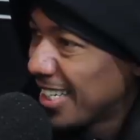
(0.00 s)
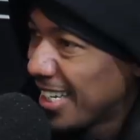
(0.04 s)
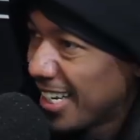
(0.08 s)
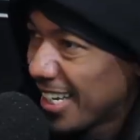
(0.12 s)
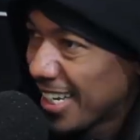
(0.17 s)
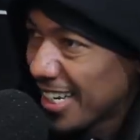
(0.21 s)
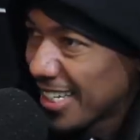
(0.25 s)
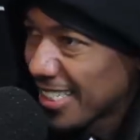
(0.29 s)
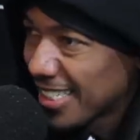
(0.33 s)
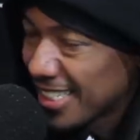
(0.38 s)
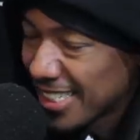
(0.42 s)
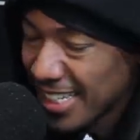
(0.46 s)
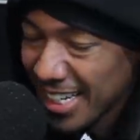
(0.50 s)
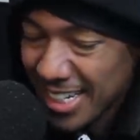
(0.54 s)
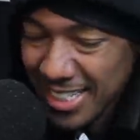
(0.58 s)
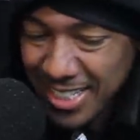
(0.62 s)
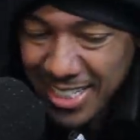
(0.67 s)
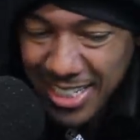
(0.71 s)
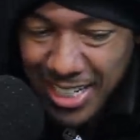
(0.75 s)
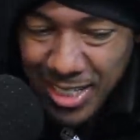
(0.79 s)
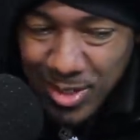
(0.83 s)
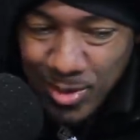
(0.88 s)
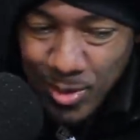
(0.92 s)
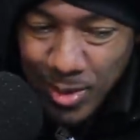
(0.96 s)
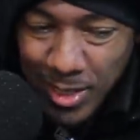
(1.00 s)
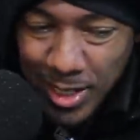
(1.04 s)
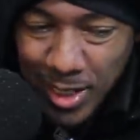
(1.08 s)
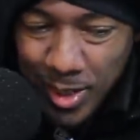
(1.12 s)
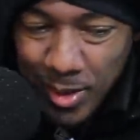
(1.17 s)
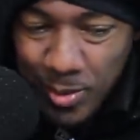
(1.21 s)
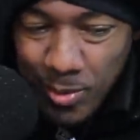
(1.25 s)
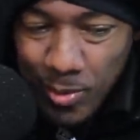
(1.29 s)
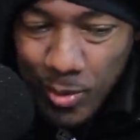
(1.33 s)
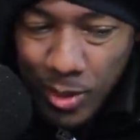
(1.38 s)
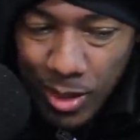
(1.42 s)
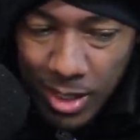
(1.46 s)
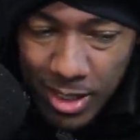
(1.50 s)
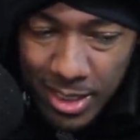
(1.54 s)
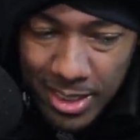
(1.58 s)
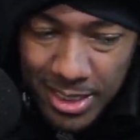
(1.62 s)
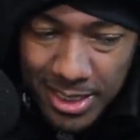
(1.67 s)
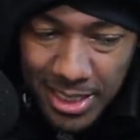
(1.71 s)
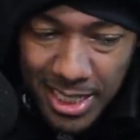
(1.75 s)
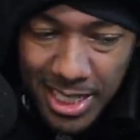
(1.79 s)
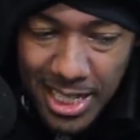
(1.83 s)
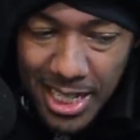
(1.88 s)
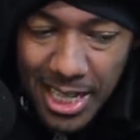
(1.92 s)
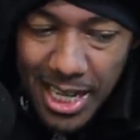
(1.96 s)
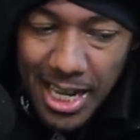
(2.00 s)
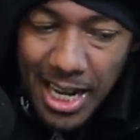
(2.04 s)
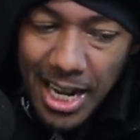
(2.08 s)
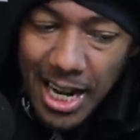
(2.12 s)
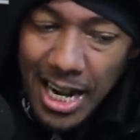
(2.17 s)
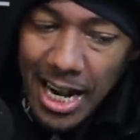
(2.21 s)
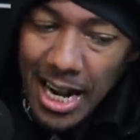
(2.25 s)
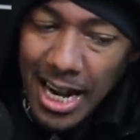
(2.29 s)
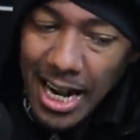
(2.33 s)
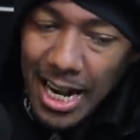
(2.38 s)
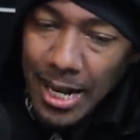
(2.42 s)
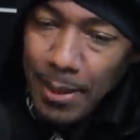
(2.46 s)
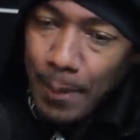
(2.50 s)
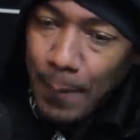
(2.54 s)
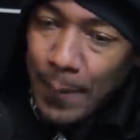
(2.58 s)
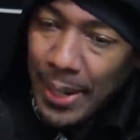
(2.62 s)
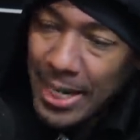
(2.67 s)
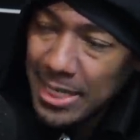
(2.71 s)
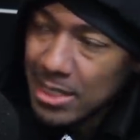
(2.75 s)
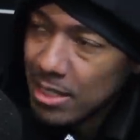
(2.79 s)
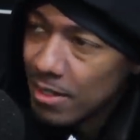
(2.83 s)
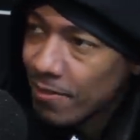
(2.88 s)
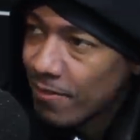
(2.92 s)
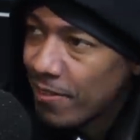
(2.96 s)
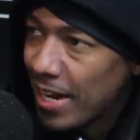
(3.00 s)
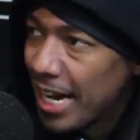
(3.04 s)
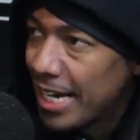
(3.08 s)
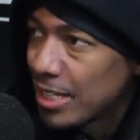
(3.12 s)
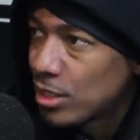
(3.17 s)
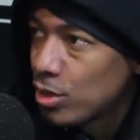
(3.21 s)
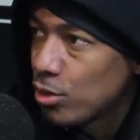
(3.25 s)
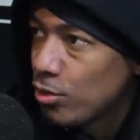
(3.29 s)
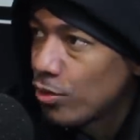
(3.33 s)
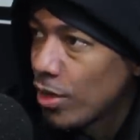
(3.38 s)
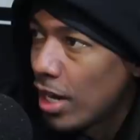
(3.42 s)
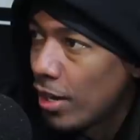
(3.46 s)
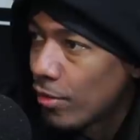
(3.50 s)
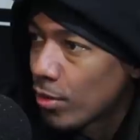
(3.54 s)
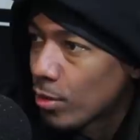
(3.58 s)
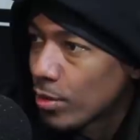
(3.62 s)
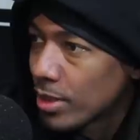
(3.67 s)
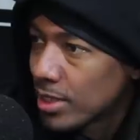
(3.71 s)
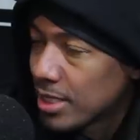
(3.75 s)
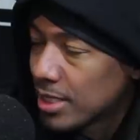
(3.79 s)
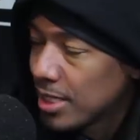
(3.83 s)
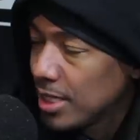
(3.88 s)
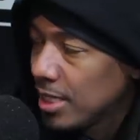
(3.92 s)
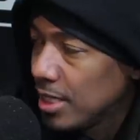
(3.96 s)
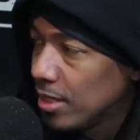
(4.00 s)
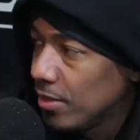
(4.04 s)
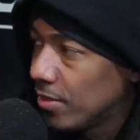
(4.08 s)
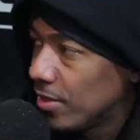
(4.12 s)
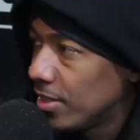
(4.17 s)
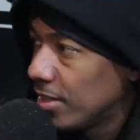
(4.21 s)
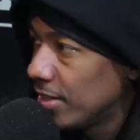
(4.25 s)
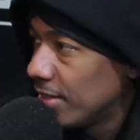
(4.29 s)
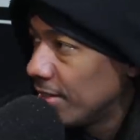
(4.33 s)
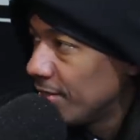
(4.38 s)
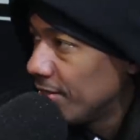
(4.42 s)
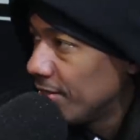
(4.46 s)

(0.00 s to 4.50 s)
nah, that's that's that's one of them ones. All right. Best advice you've ever received?